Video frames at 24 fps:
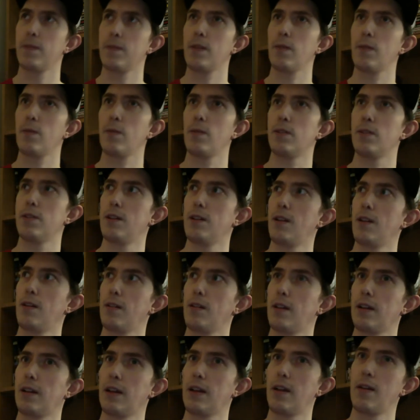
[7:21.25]
was in a,
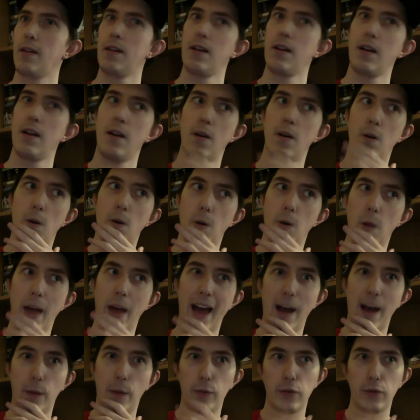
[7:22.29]
like a old
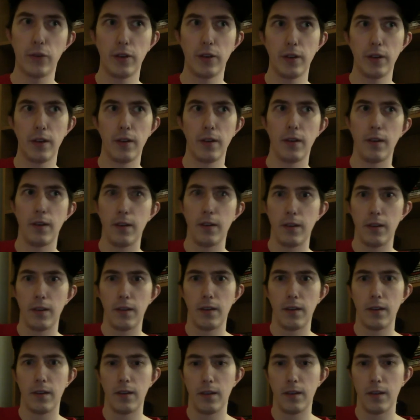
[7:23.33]
house
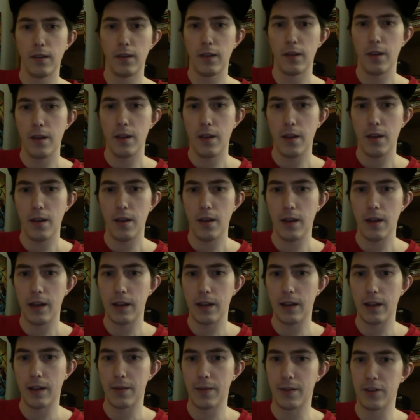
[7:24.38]
uh,
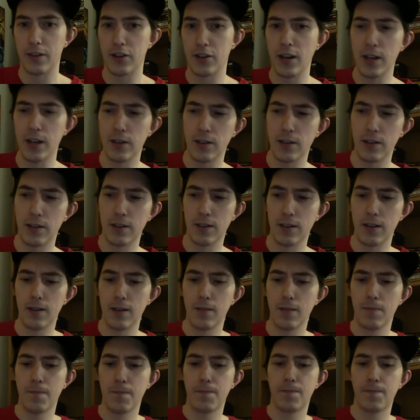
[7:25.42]
okay, that Jason is in
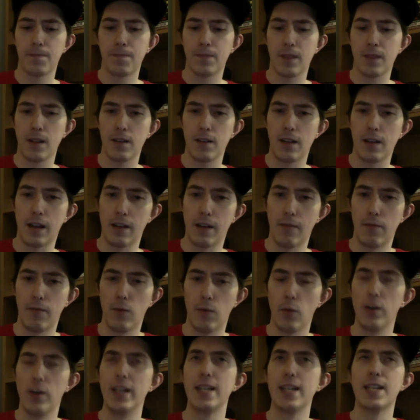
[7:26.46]
like
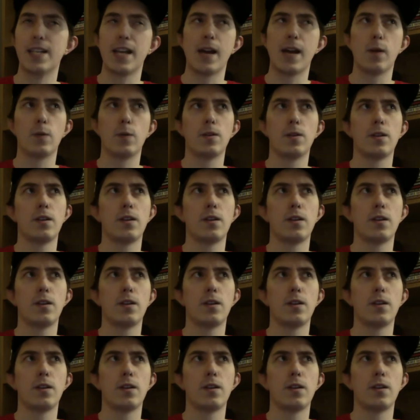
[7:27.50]
Voorhees house.